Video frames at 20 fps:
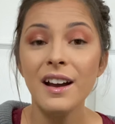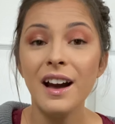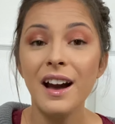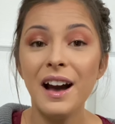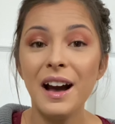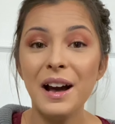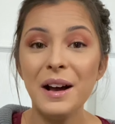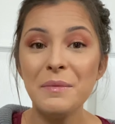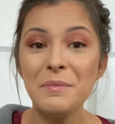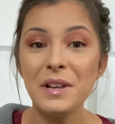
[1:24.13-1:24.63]

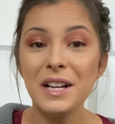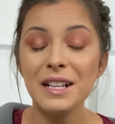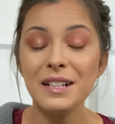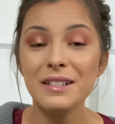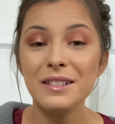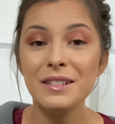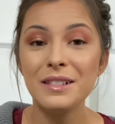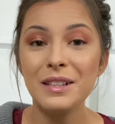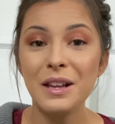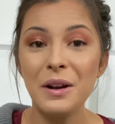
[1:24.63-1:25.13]
Um,
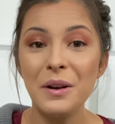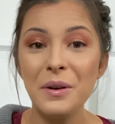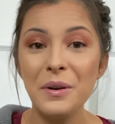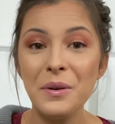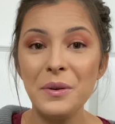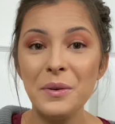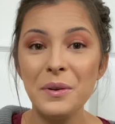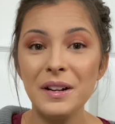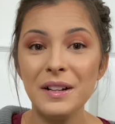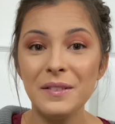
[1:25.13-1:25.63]

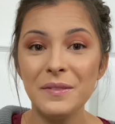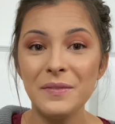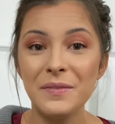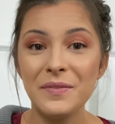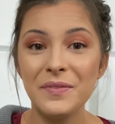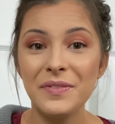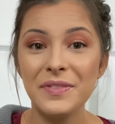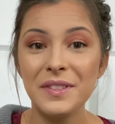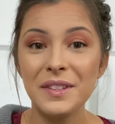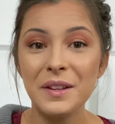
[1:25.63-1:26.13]
so
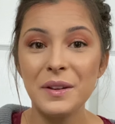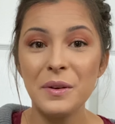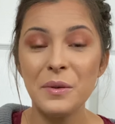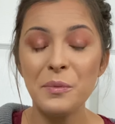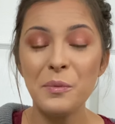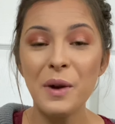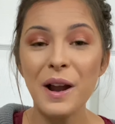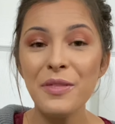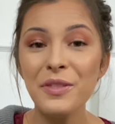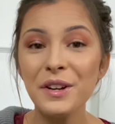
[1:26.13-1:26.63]

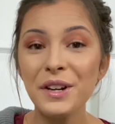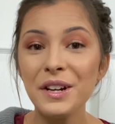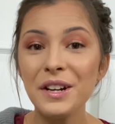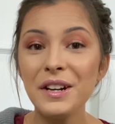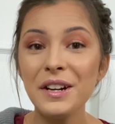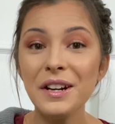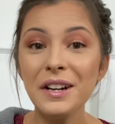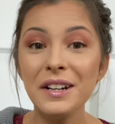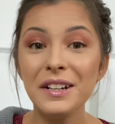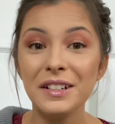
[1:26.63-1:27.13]

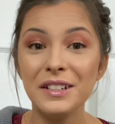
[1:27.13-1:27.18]
whether